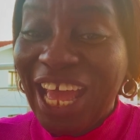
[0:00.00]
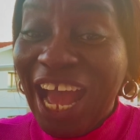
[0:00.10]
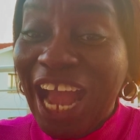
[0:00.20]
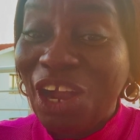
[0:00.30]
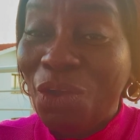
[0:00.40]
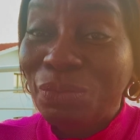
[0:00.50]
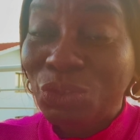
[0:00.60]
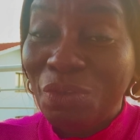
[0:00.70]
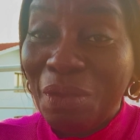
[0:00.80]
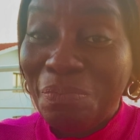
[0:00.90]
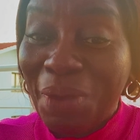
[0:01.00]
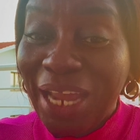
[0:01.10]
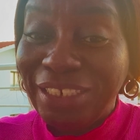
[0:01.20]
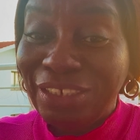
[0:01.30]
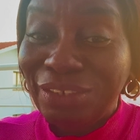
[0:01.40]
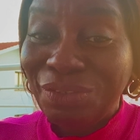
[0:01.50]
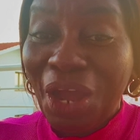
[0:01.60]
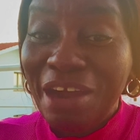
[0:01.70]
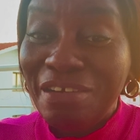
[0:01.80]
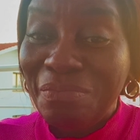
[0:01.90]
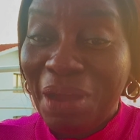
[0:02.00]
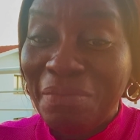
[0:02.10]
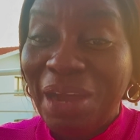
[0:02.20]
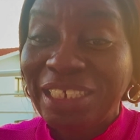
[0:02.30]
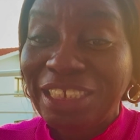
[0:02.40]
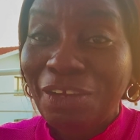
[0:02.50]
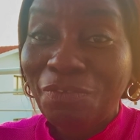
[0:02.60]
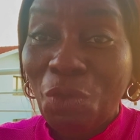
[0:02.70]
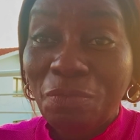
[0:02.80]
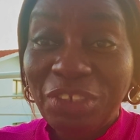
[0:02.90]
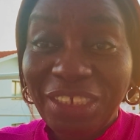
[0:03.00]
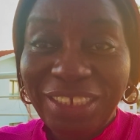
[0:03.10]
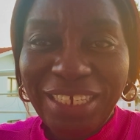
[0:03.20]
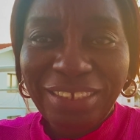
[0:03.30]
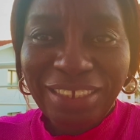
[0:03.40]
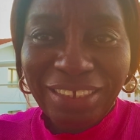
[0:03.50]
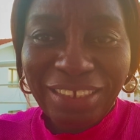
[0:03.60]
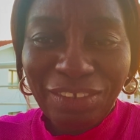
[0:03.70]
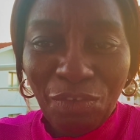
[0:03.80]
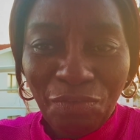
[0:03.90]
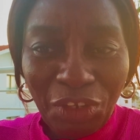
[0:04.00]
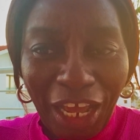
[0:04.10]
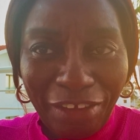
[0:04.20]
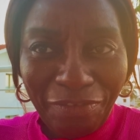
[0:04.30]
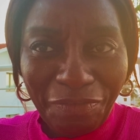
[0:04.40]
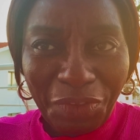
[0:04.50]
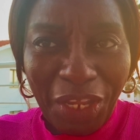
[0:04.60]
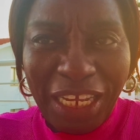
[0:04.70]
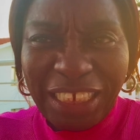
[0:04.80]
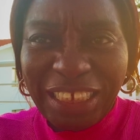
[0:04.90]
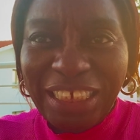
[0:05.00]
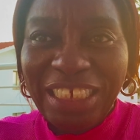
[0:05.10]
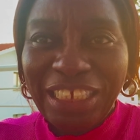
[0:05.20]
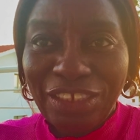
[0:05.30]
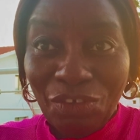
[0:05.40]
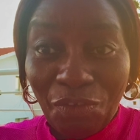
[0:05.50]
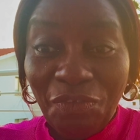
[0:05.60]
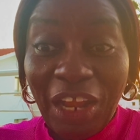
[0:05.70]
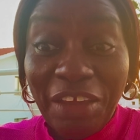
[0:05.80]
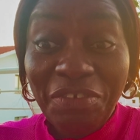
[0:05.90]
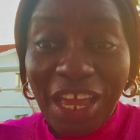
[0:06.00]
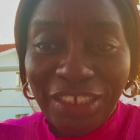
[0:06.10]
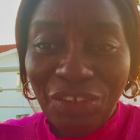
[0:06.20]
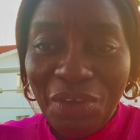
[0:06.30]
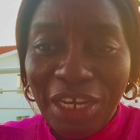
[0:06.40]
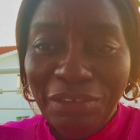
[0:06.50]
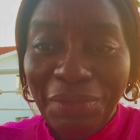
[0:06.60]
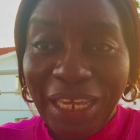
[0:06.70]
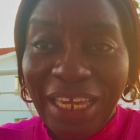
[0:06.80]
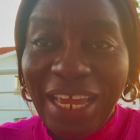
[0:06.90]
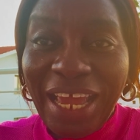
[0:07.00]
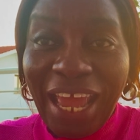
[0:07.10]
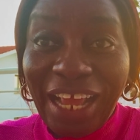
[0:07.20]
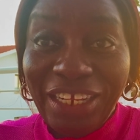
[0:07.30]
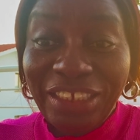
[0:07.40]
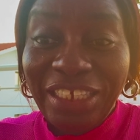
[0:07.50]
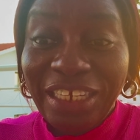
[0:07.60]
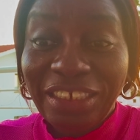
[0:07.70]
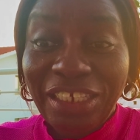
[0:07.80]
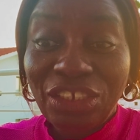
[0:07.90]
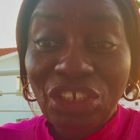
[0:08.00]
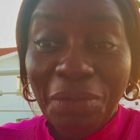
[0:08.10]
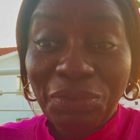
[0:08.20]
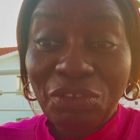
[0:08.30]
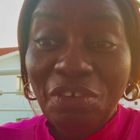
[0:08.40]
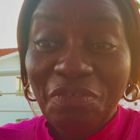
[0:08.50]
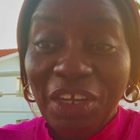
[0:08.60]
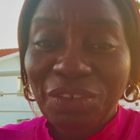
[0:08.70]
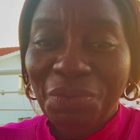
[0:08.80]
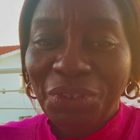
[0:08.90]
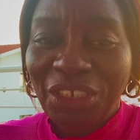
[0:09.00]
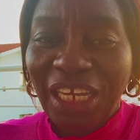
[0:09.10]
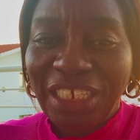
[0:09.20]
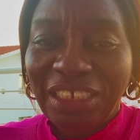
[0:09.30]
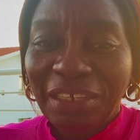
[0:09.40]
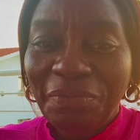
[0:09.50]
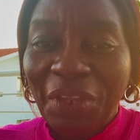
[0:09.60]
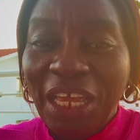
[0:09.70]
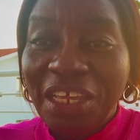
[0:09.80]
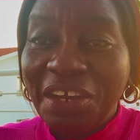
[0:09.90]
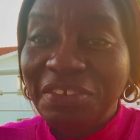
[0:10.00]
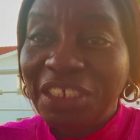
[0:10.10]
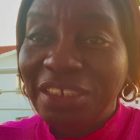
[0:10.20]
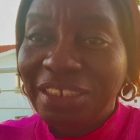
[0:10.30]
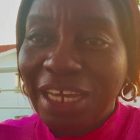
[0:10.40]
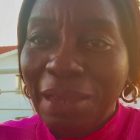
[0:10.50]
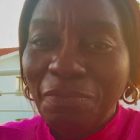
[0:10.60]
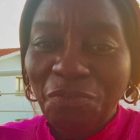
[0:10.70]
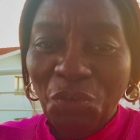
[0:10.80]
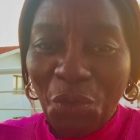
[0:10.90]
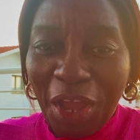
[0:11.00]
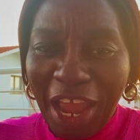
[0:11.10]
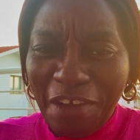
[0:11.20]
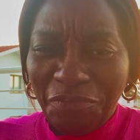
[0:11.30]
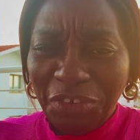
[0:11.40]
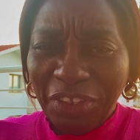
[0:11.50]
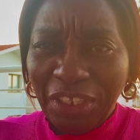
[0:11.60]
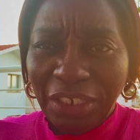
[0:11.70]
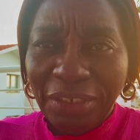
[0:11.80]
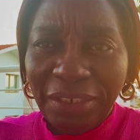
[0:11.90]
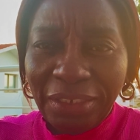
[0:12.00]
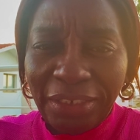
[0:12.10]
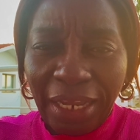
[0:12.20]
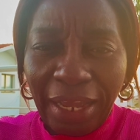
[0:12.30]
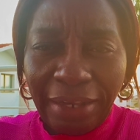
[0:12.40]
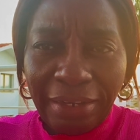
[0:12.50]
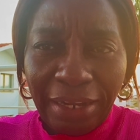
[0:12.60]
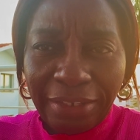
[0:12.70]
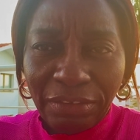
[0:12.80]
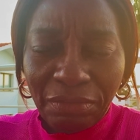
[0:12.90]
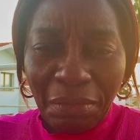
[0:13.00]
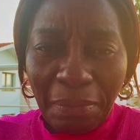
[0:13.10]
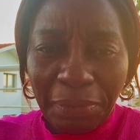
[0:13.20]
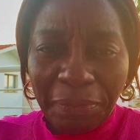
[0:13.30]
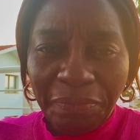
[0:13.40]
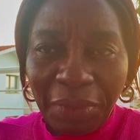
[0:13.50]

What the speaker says: I come to remind you and remind myself of seasons of life. Seasons of life. Yes, you heard me. Ecclesiastes chapter 3 verse 1 says, there is a time for everything, day and night. Remember,